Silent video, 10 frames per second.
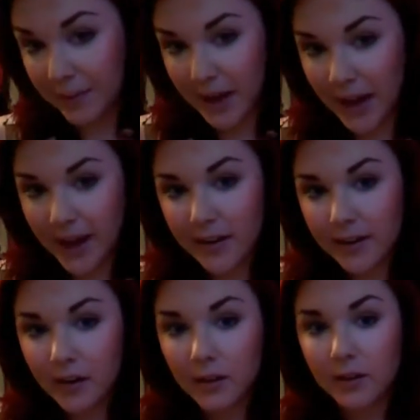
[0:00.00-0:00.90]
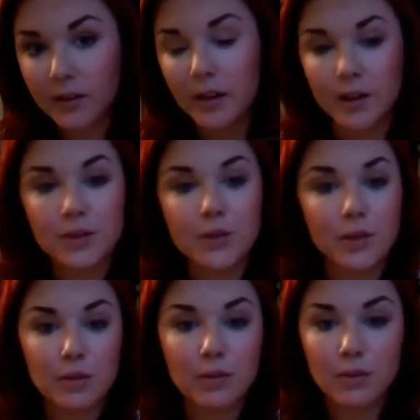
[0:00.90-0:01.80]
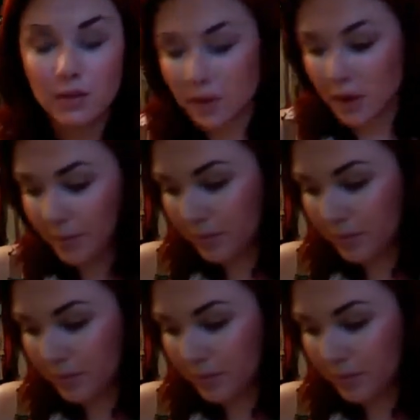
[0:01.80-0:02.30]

that into a